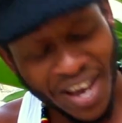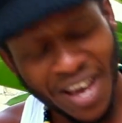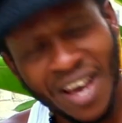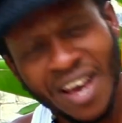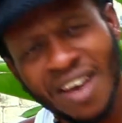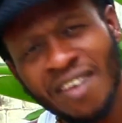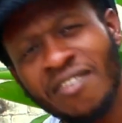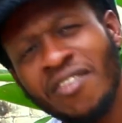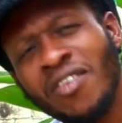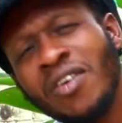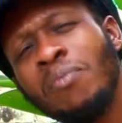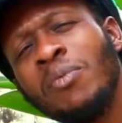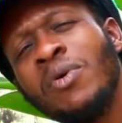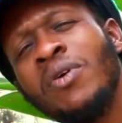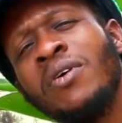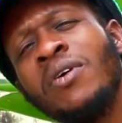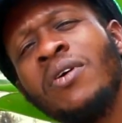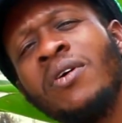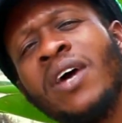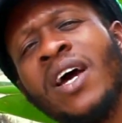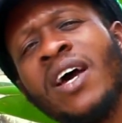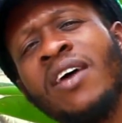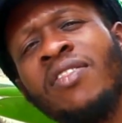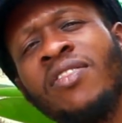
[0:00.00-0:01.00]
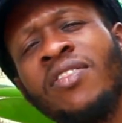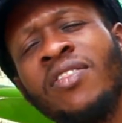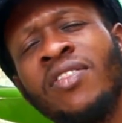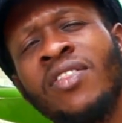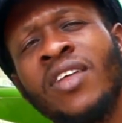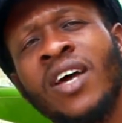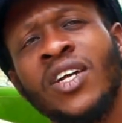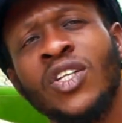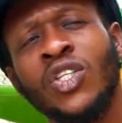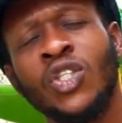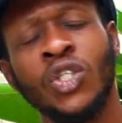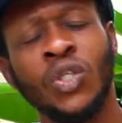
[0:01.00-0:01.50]
every
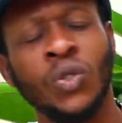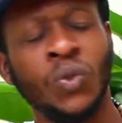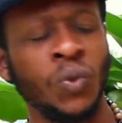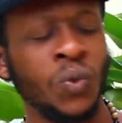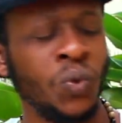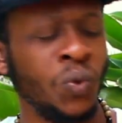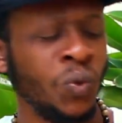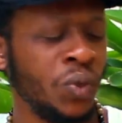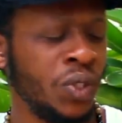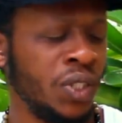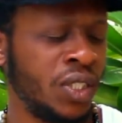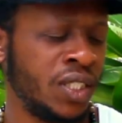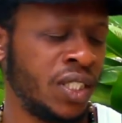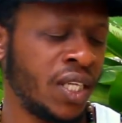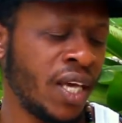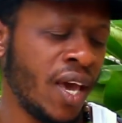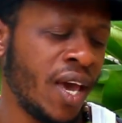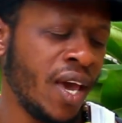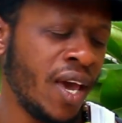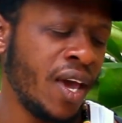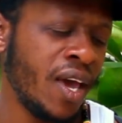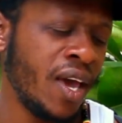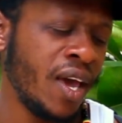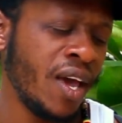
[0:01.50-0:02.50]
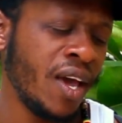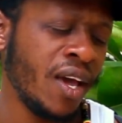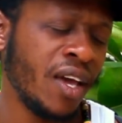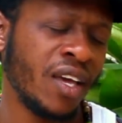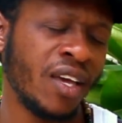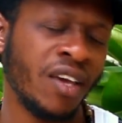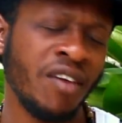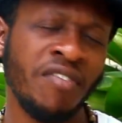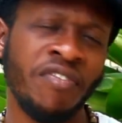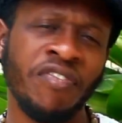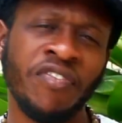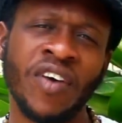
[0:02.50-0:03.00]
breath that you
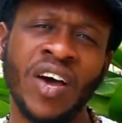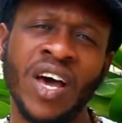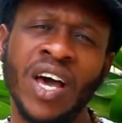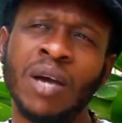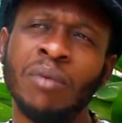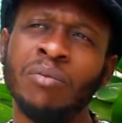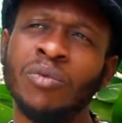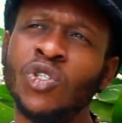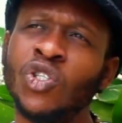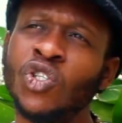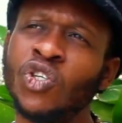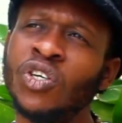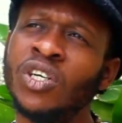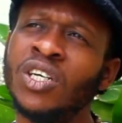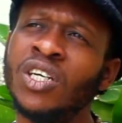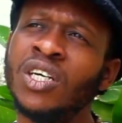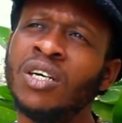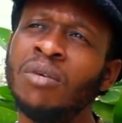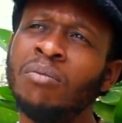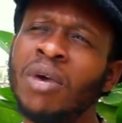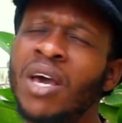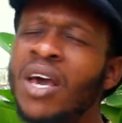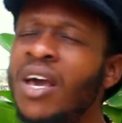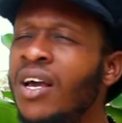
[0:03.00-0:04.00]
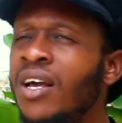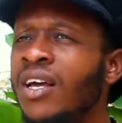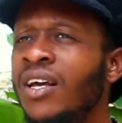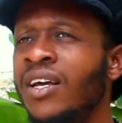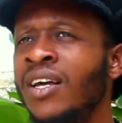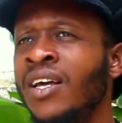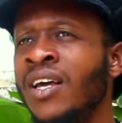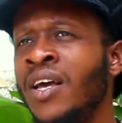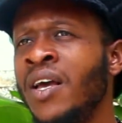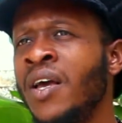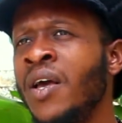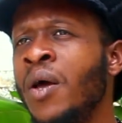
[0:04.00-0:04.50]
take. If I'm dreaming,
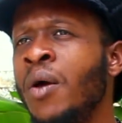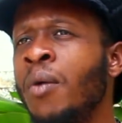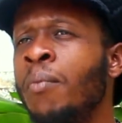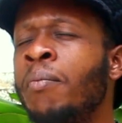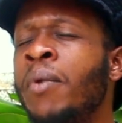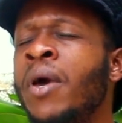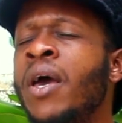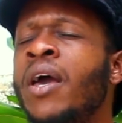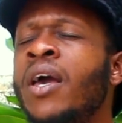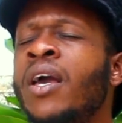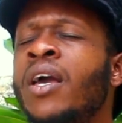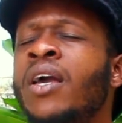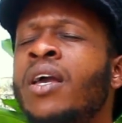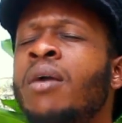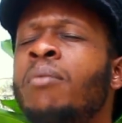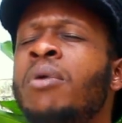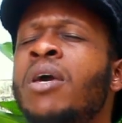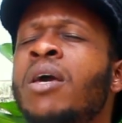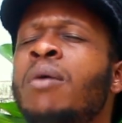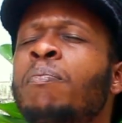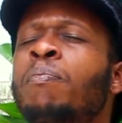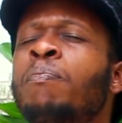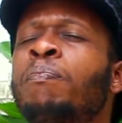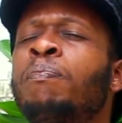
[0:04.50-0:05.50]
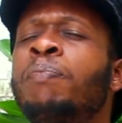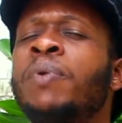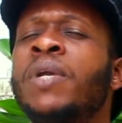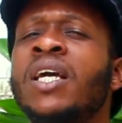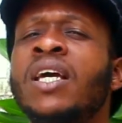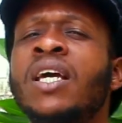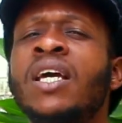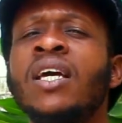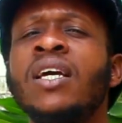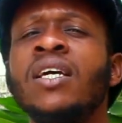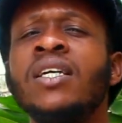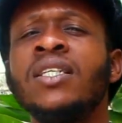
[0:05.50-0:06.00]
baby,
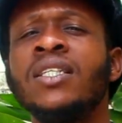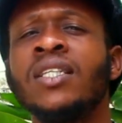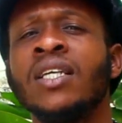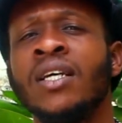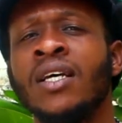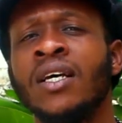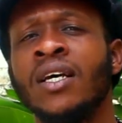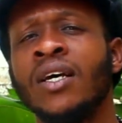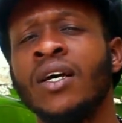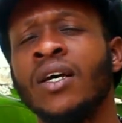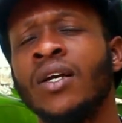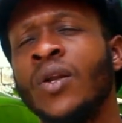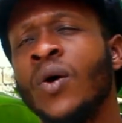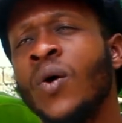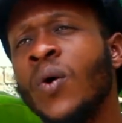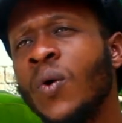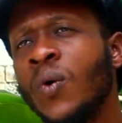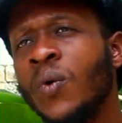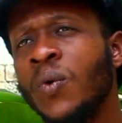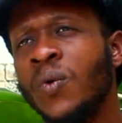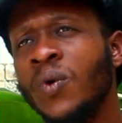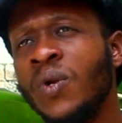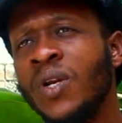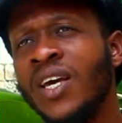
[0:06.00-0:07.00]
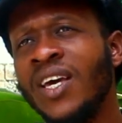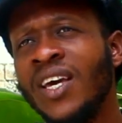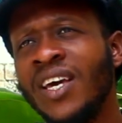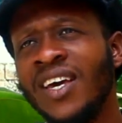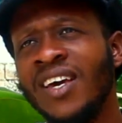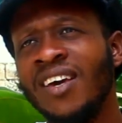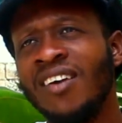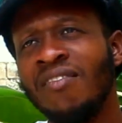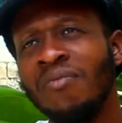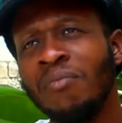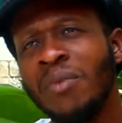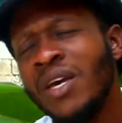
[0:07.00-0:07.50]
please don't
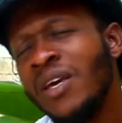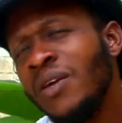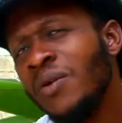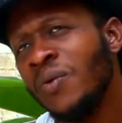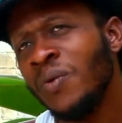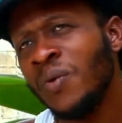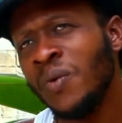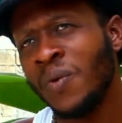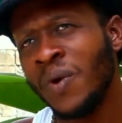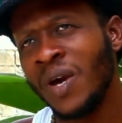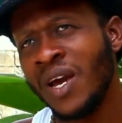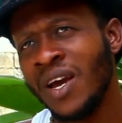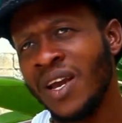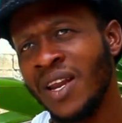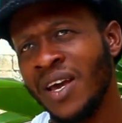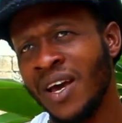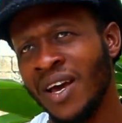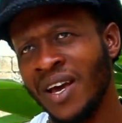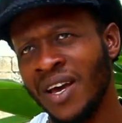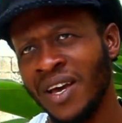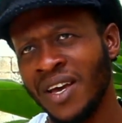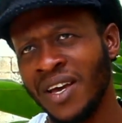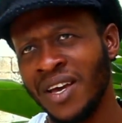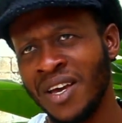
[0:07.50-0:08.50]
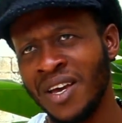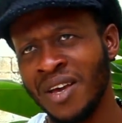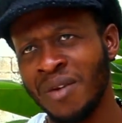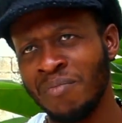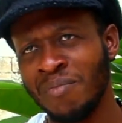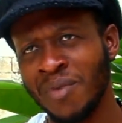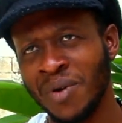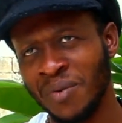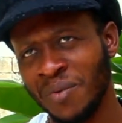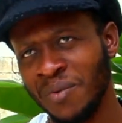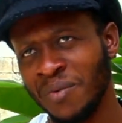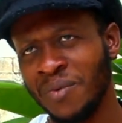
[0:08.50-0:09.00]
leave me when
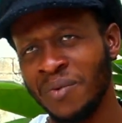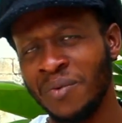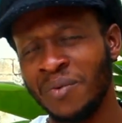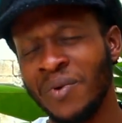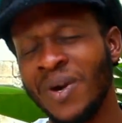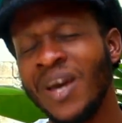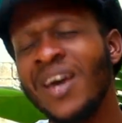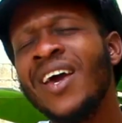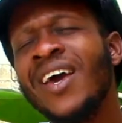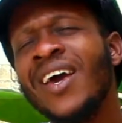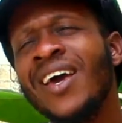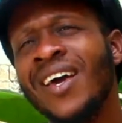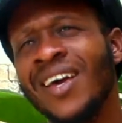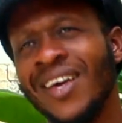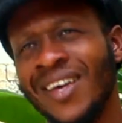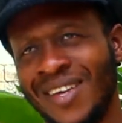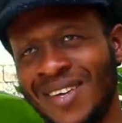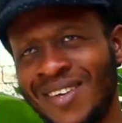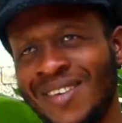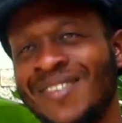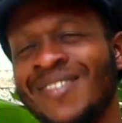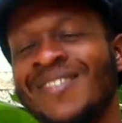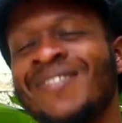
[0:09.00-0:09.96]
I'm away.